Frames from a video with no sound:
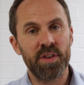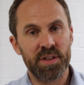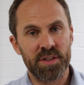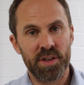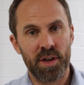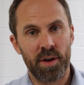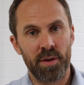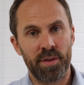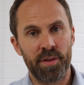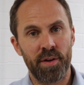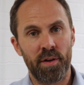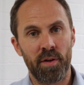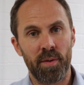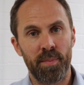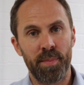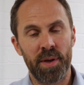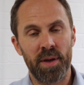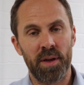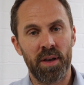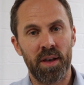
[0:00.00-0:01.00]

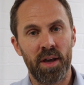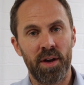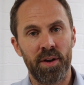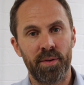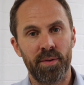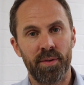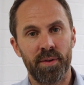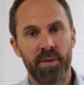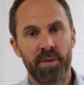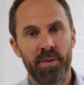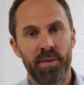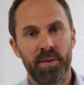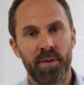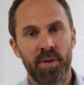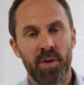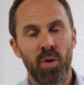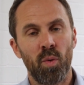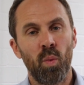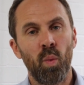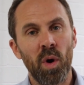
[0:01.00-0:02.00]
physiotherapy alone,
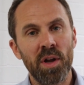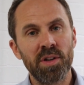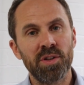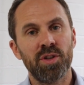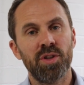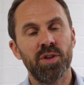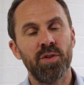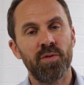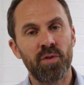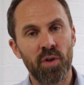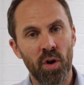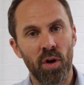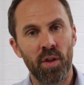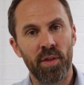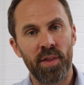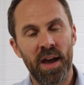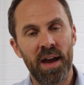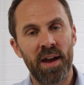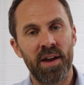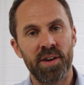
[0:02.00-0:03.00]
once you've
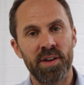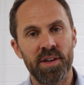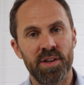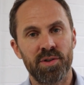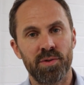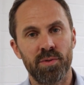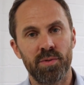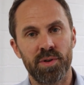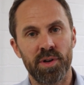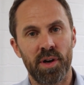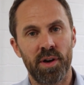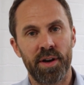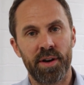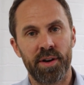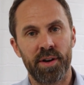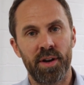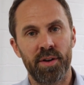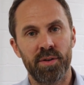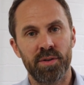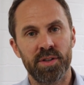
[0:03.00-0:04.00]
got that initial
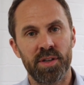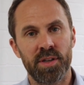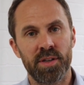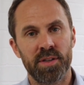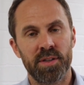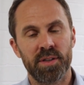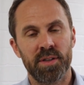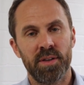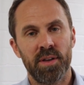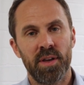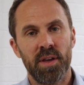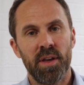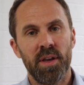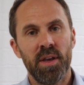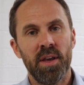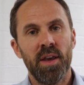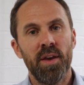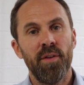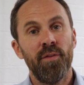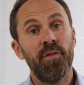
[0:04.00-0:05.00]
diagnosis.
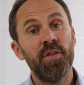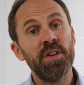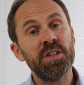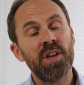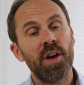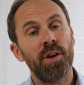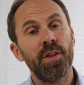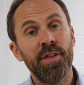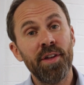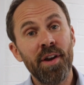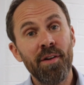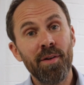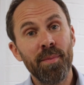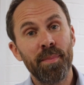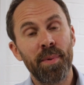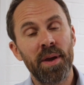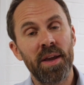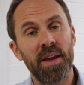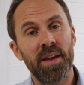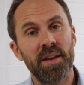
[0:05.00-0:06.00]

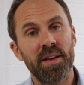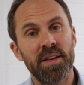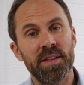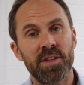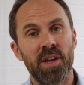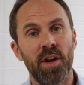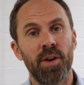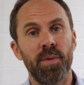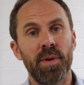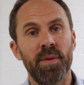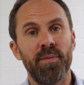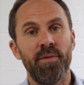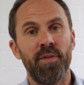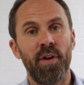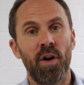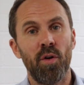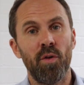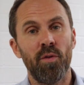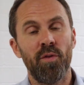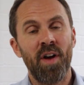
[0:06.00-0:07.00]
Physiotherapy is going to
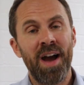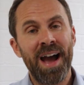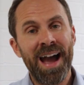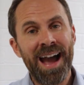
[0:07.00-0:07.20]
involve